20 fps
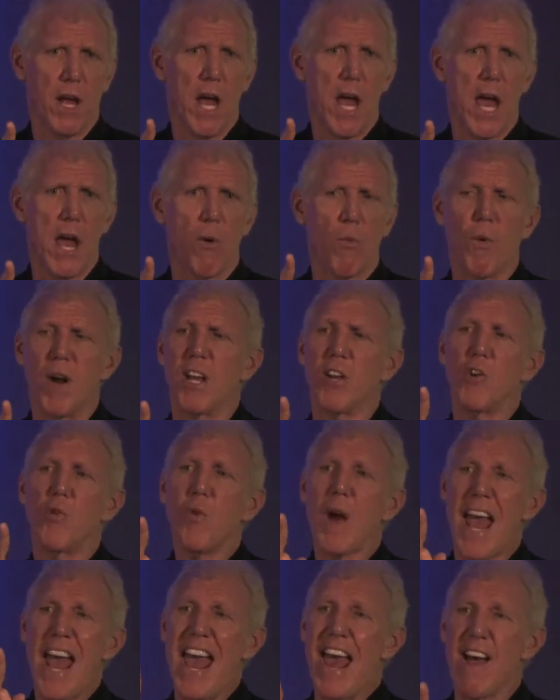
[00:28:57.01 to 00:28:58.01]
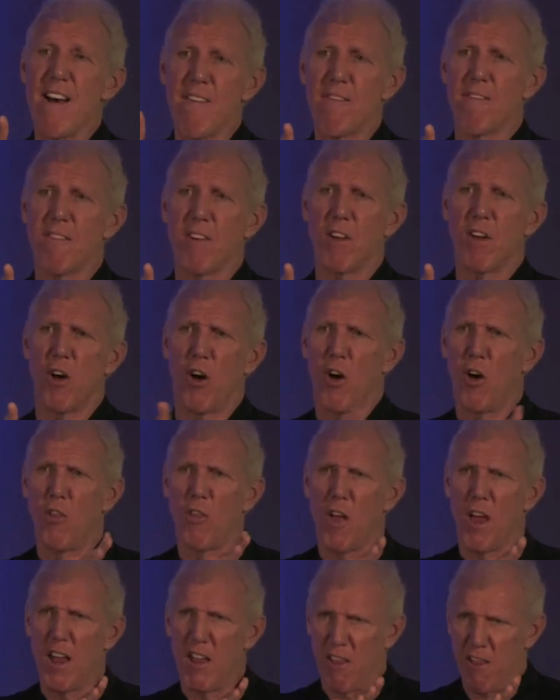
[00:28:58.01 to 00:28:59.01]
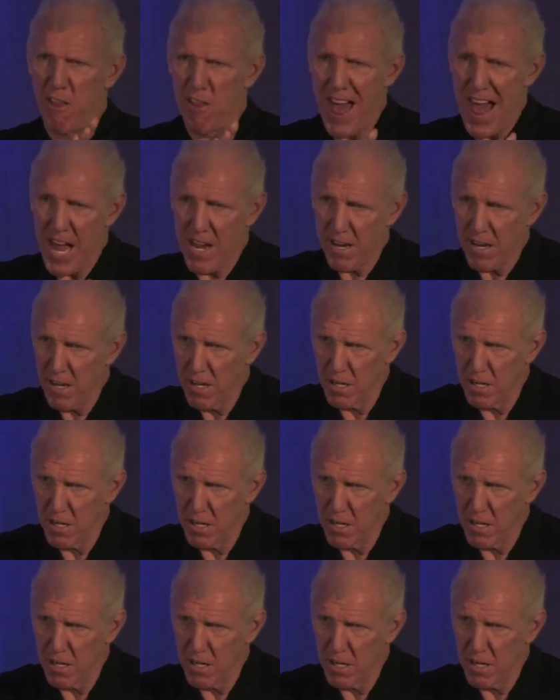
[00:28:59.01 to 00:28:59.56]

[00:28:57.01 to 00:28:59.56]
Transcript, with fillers: And when you have that